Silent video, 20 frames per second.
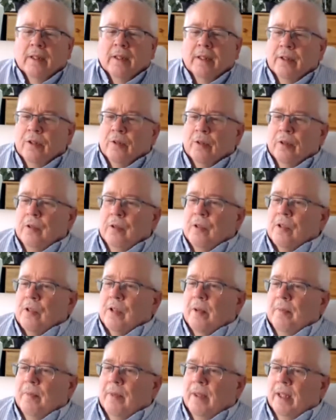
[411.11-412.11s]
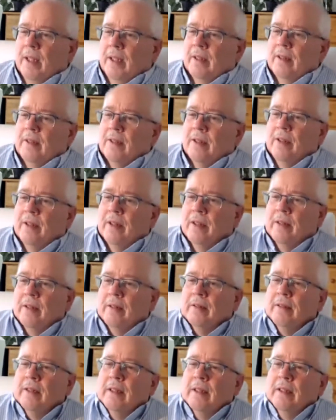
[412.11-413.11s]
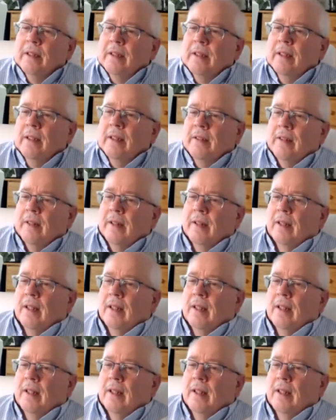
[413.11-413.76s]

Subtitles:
introduce something into the